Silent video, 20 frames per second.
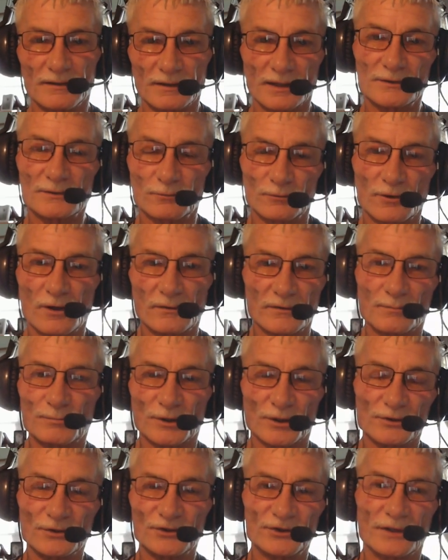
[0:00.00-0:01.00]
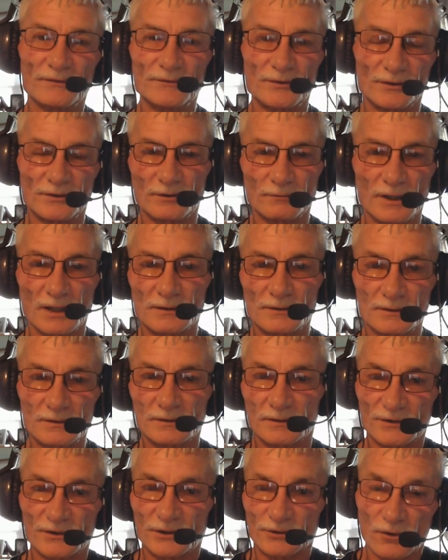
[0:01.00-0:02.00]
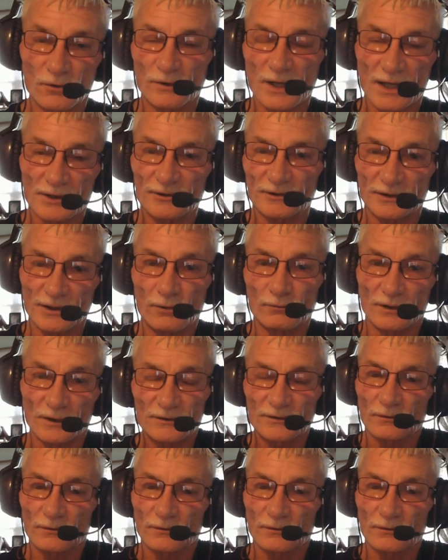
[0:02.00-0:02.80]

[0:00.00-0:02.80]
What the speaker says: that's when all the burden shifted to us because you don't actually own it.